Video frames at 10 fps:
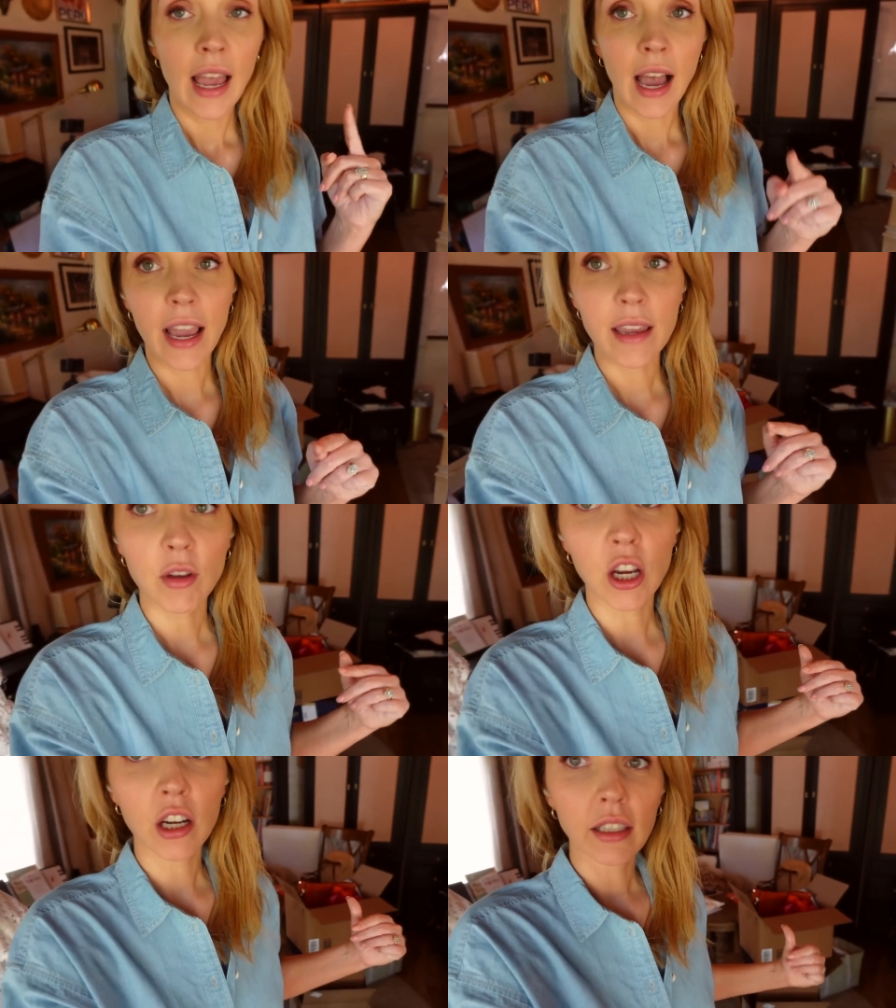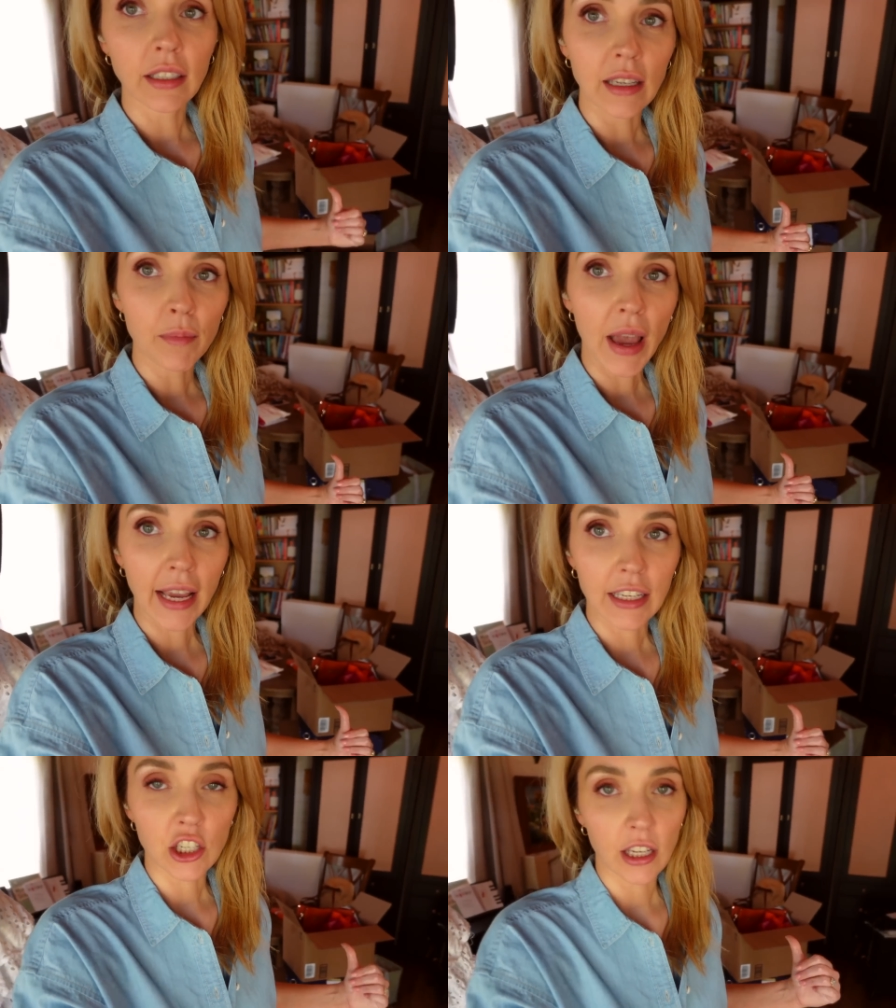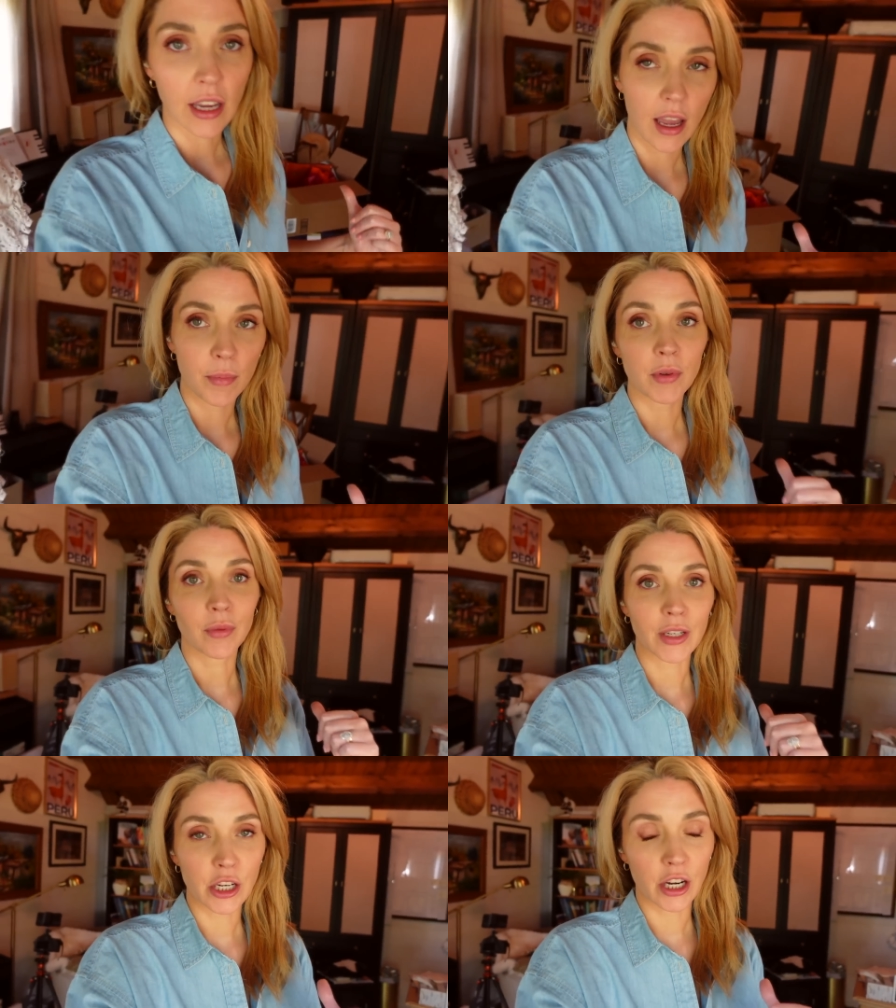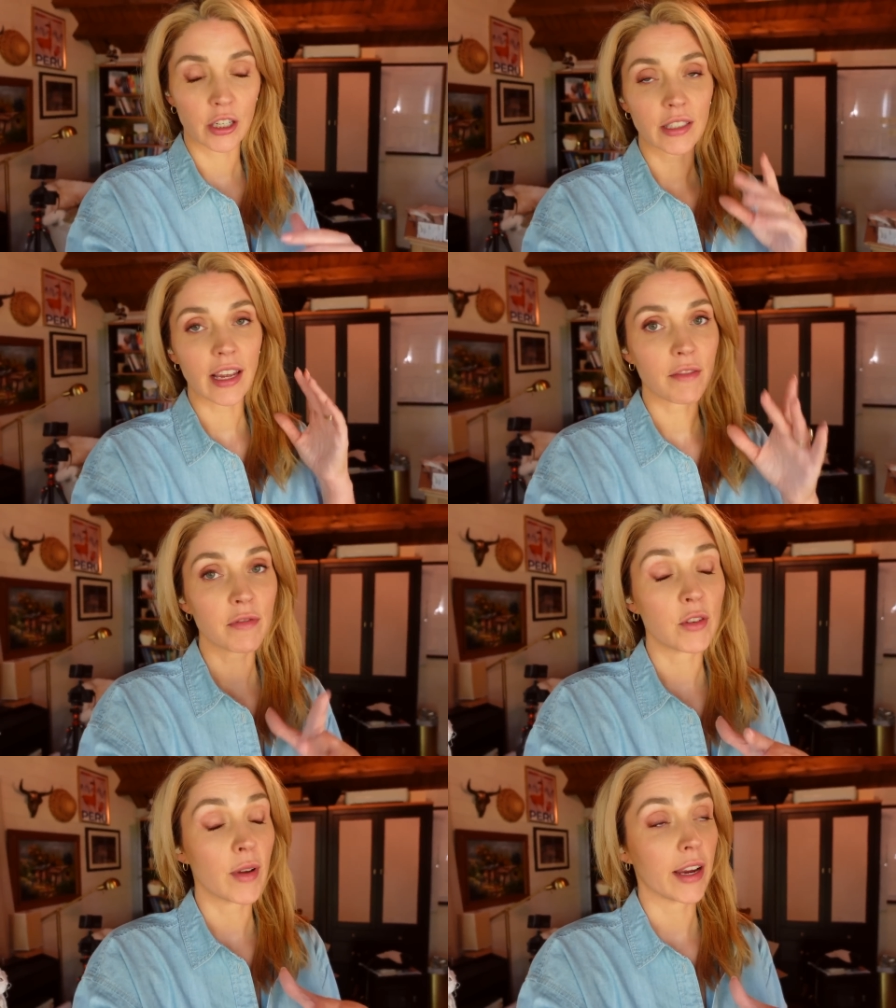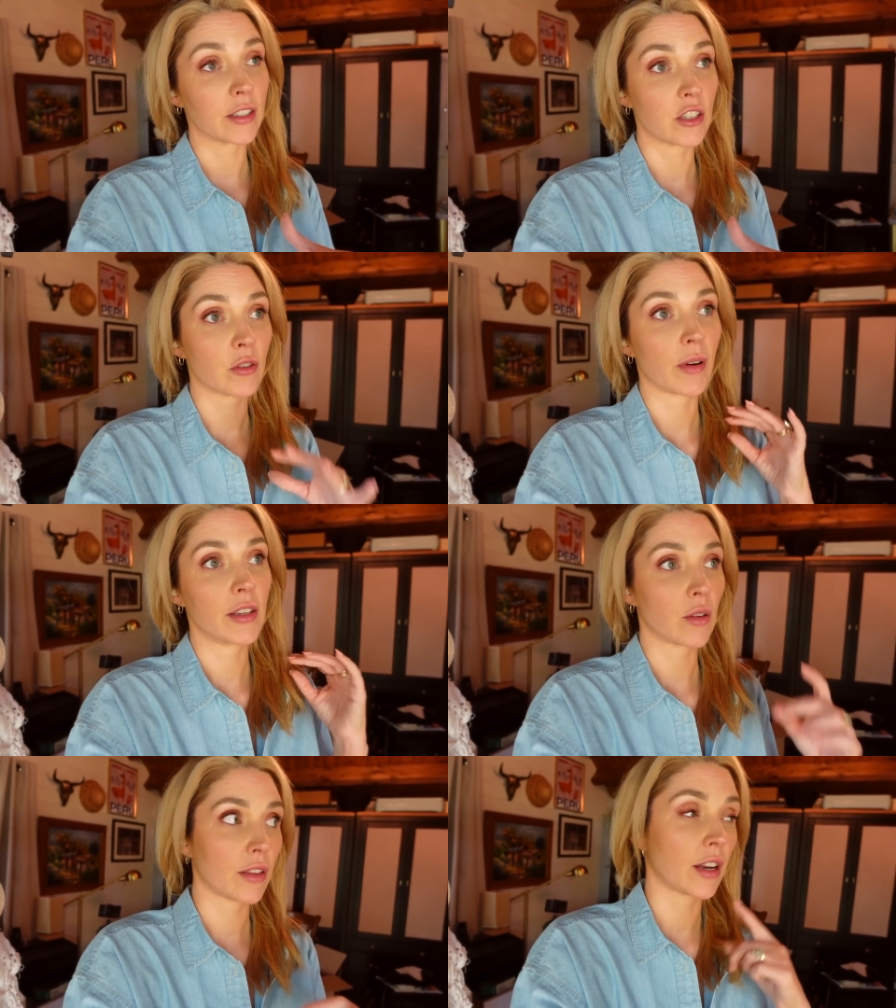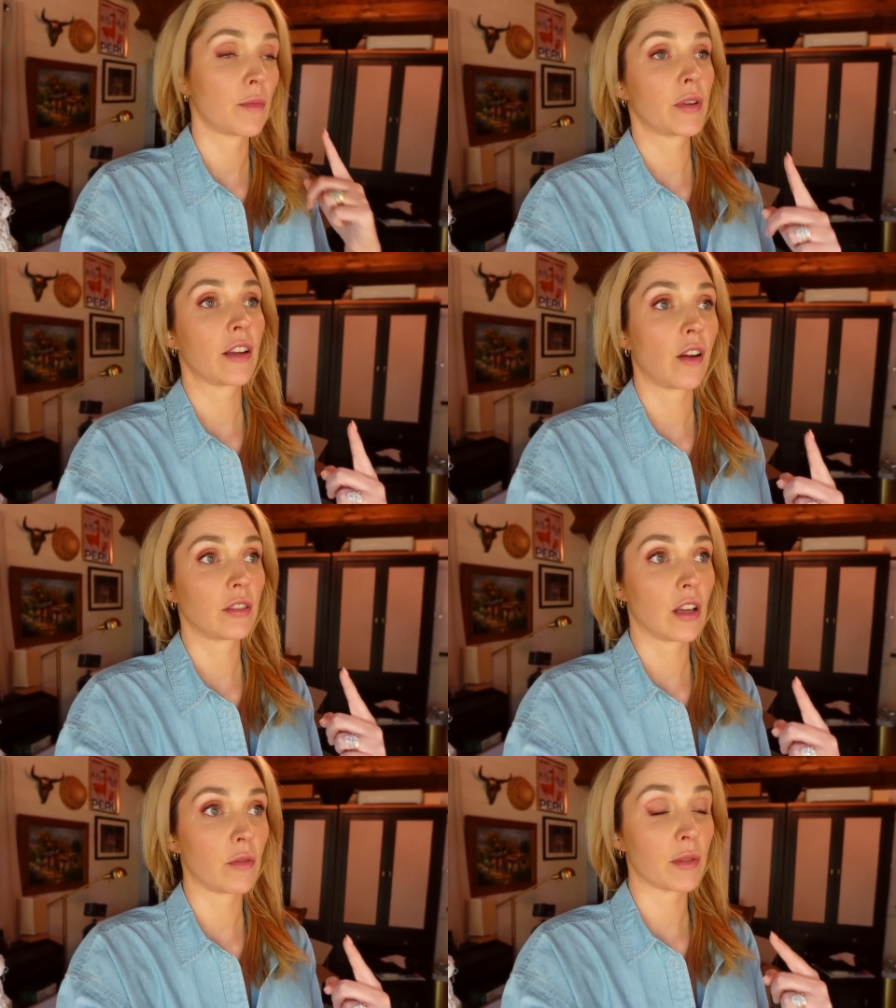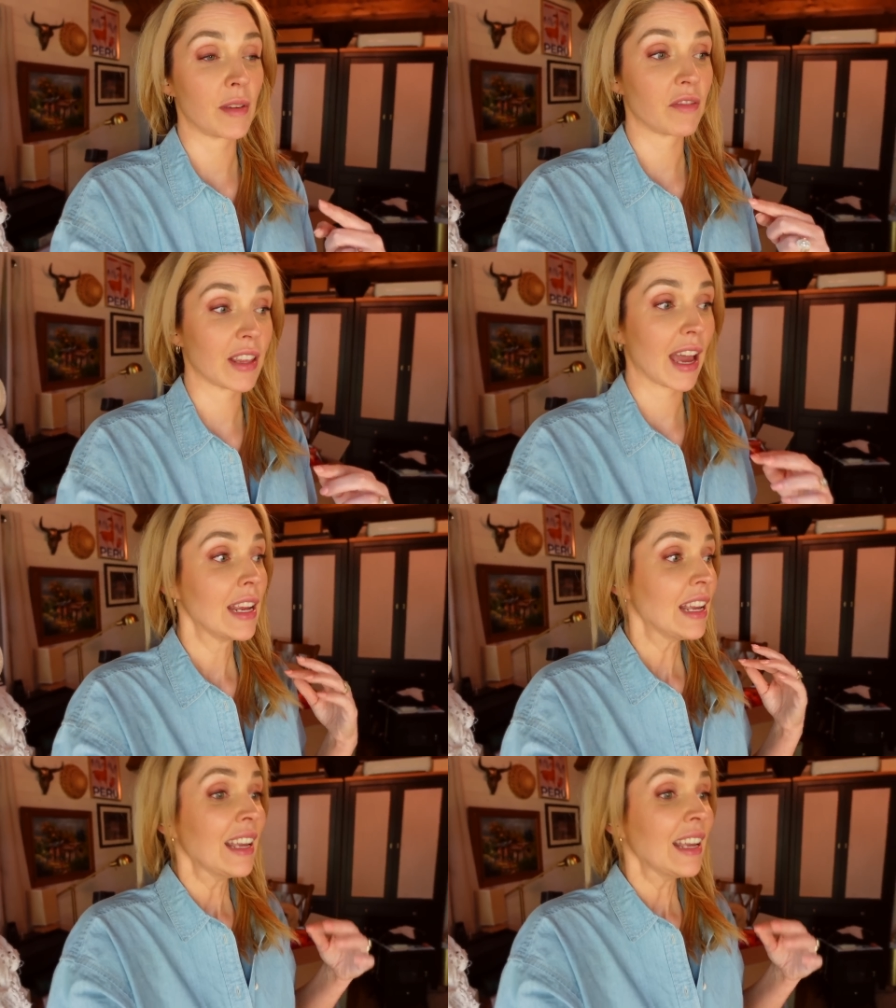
I am currently packaging up returns. I have a few errands to run, so I thought I'd bring y'all along with me for that.